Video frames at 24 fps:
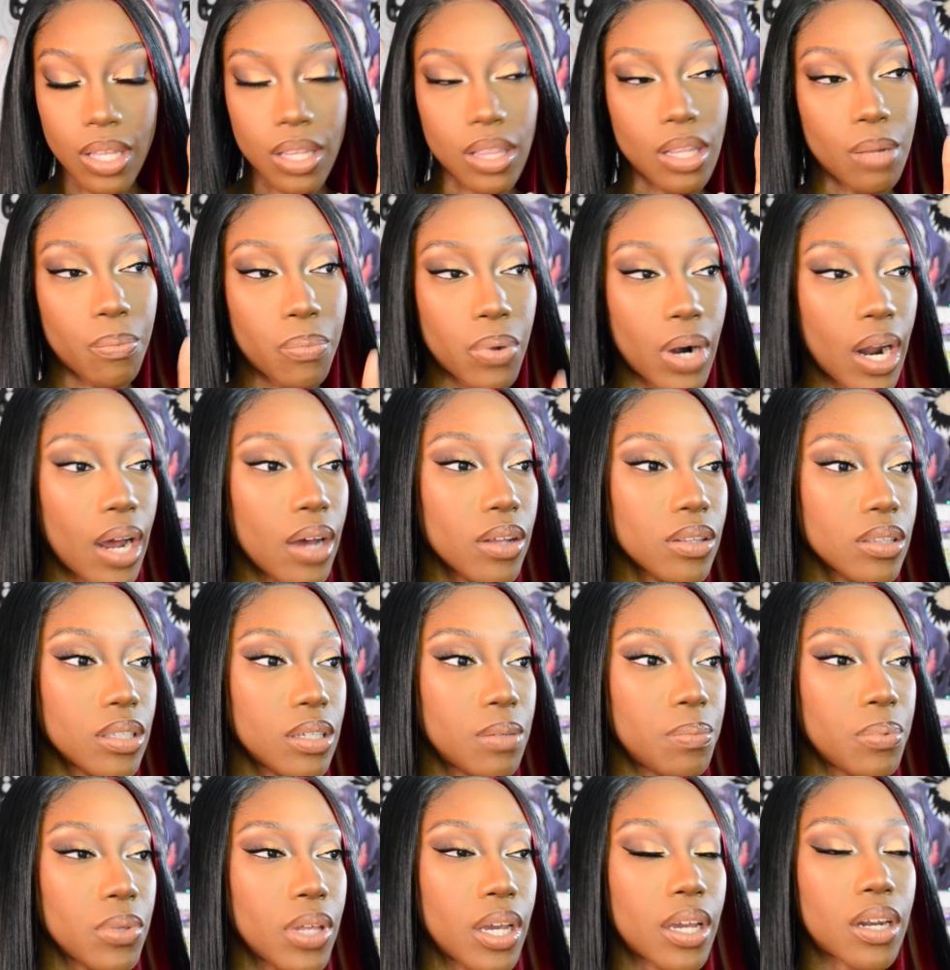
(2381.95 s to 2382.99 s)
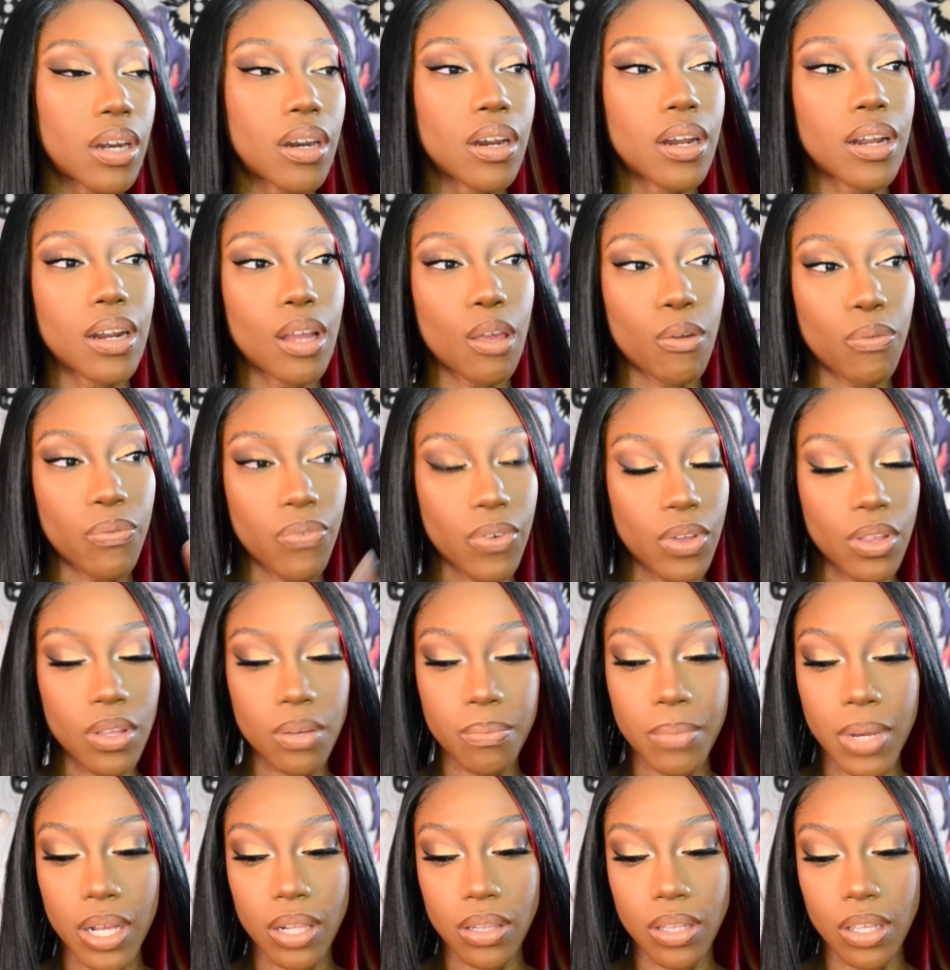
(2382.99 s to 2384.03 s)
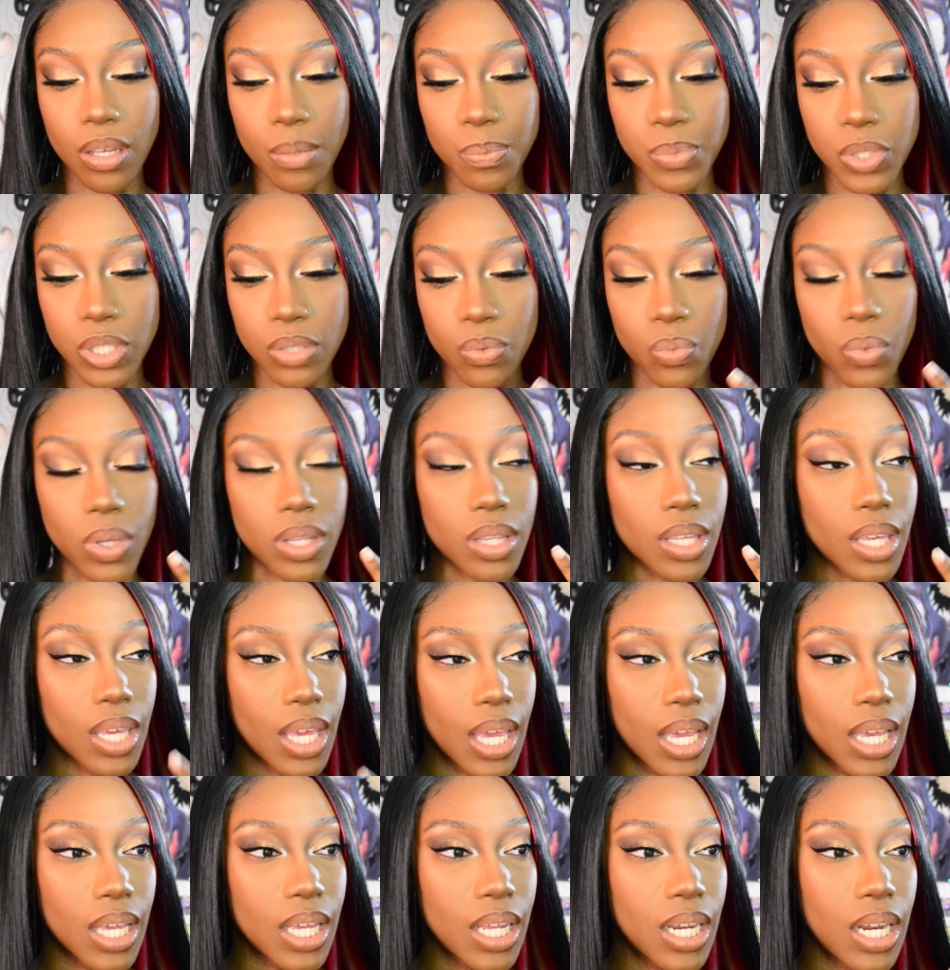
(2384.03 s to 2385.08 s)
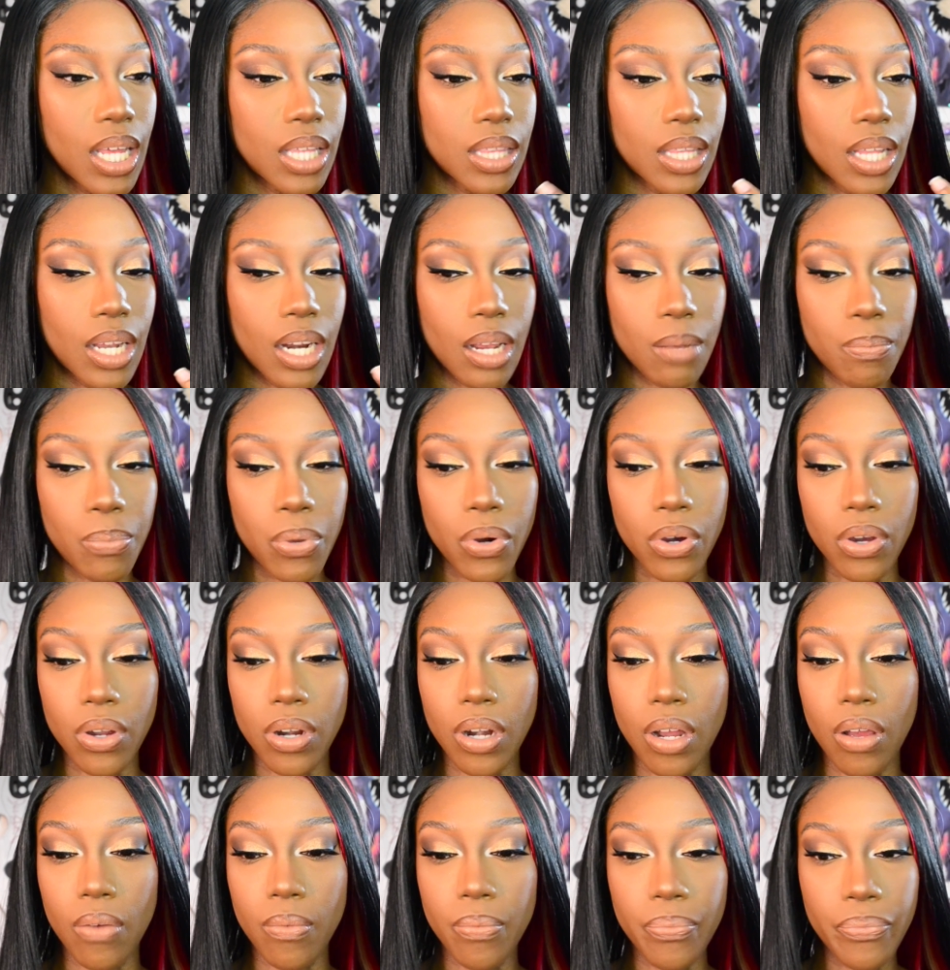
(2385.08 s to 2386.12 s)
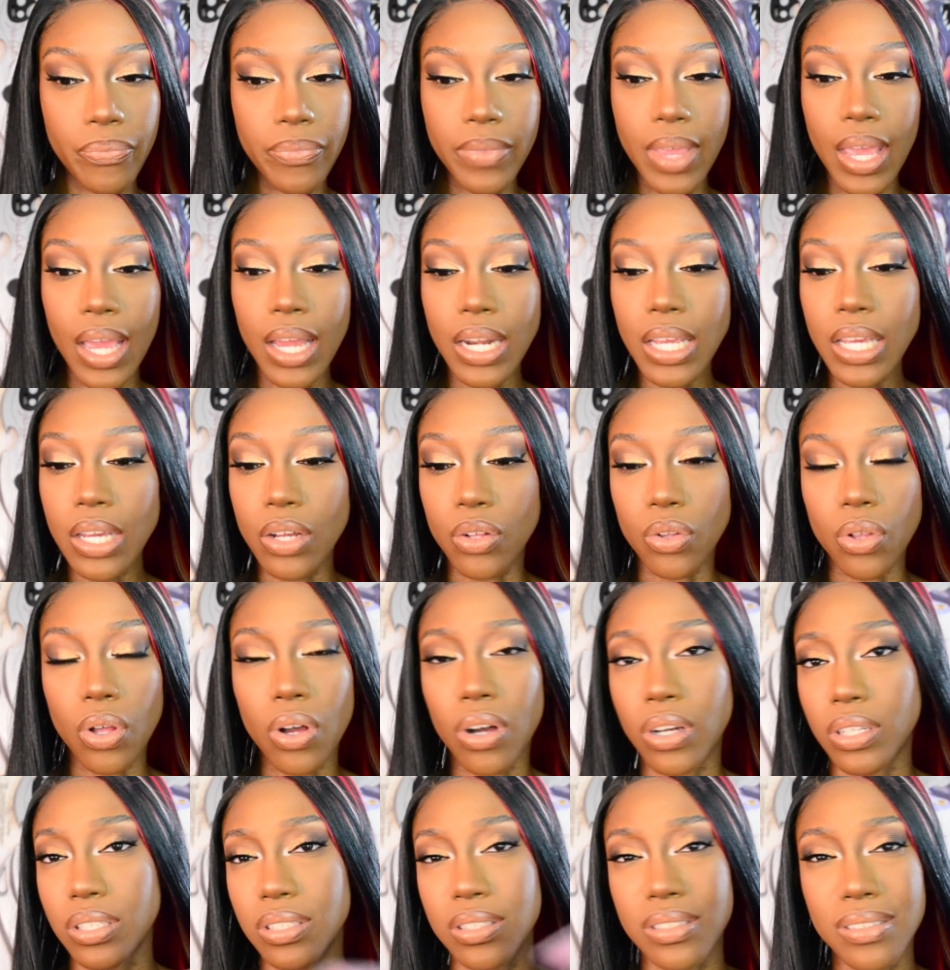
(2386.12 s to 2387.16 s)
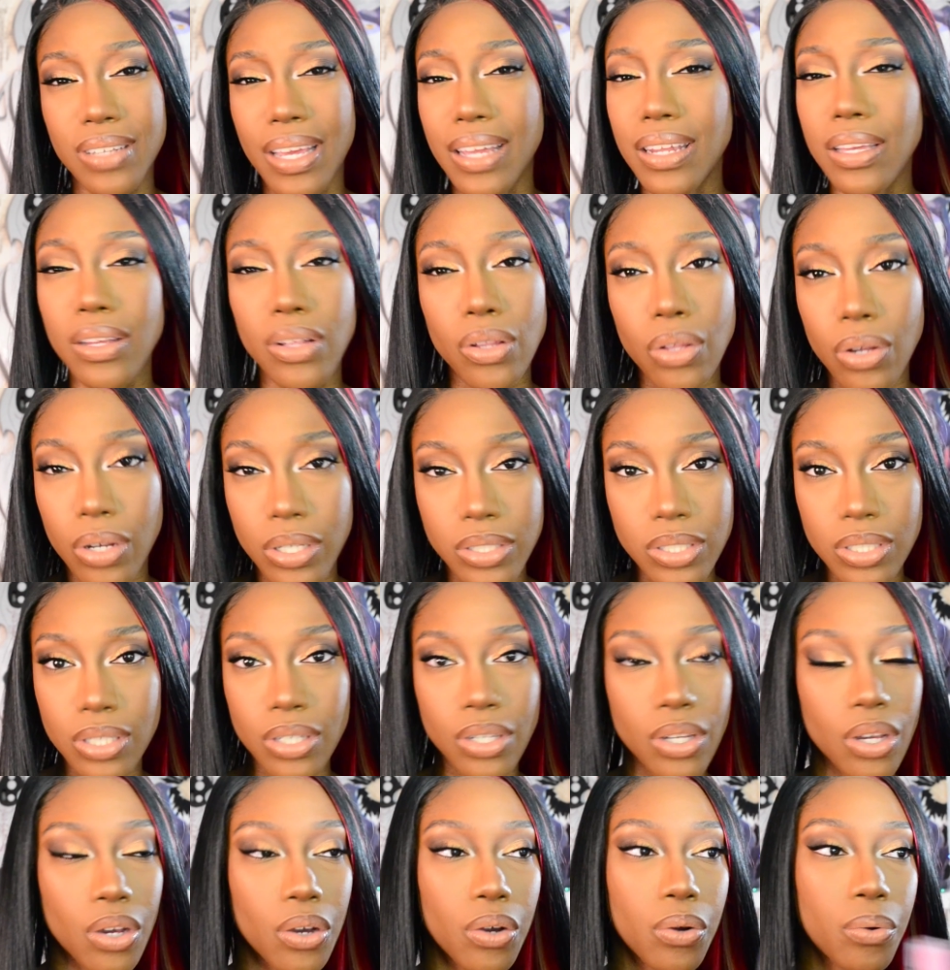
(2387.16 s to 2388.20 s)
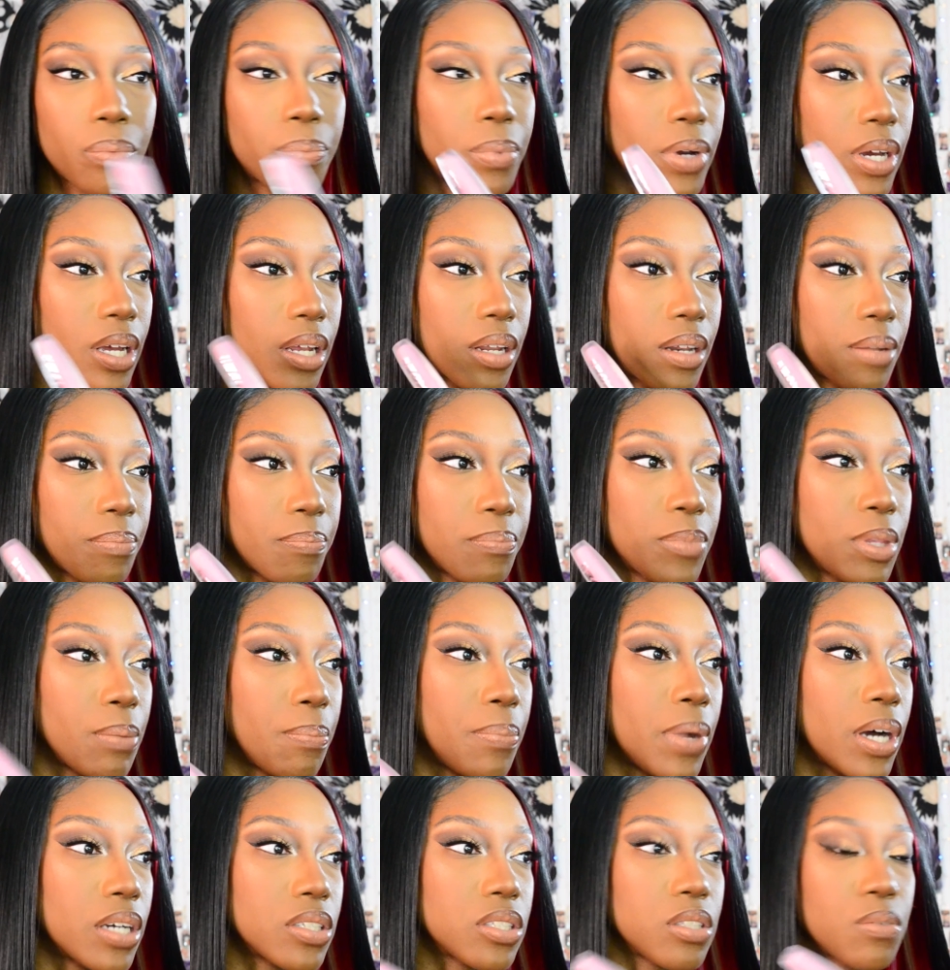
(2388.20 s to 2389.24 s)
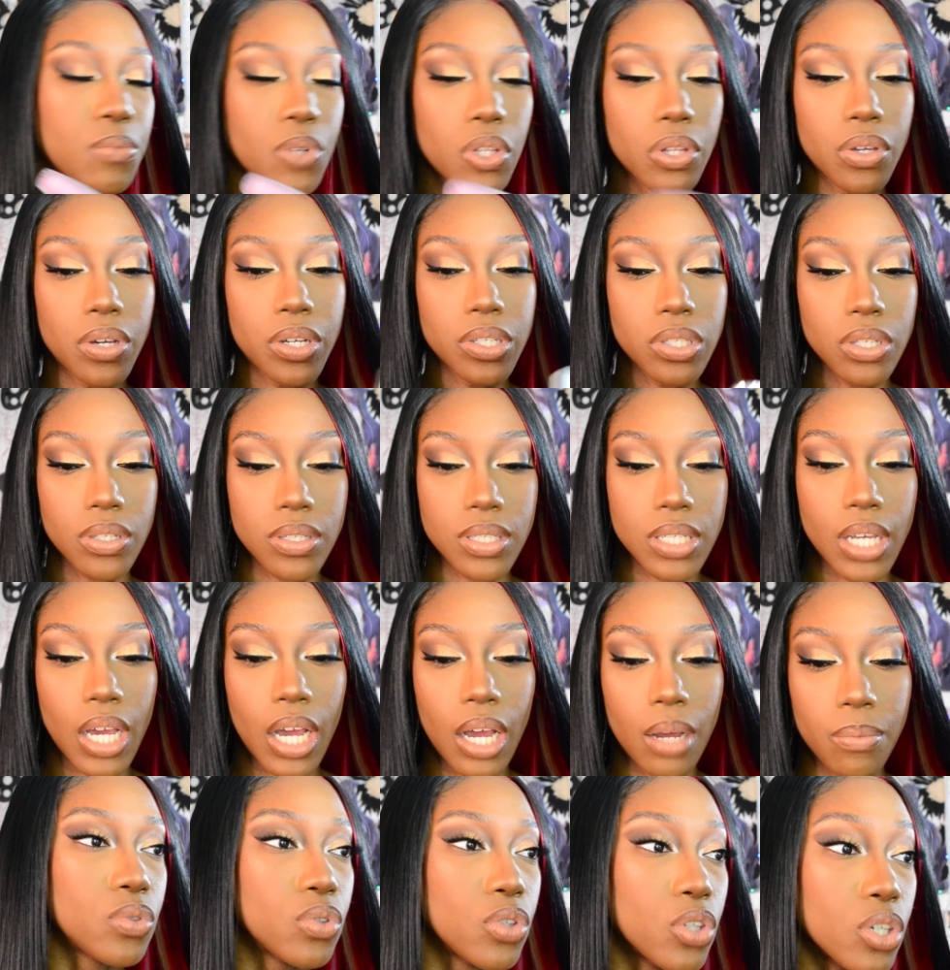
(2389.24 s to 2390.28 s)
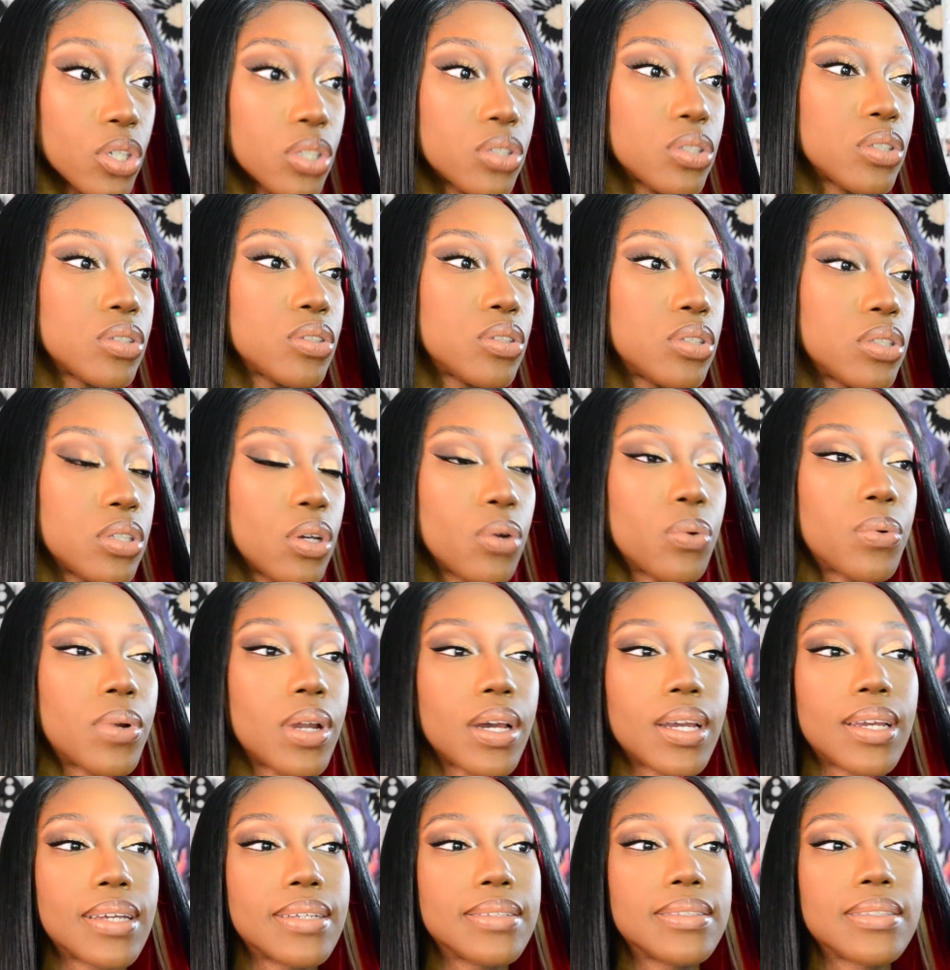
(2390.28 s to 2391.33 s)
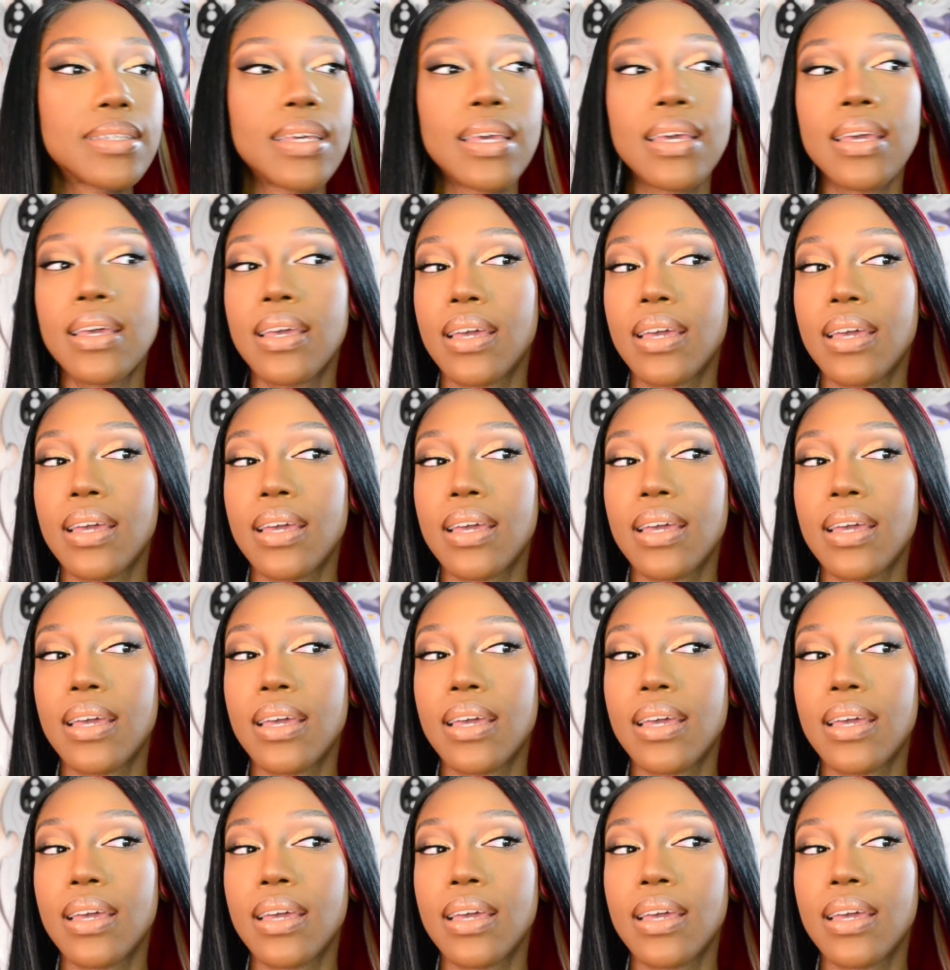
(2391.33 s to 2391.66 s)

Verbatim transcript: the brown lip liner, and I fill in my lips with Kit, and then I put any gloss can go, but the Buxom gloss on top looks so nice,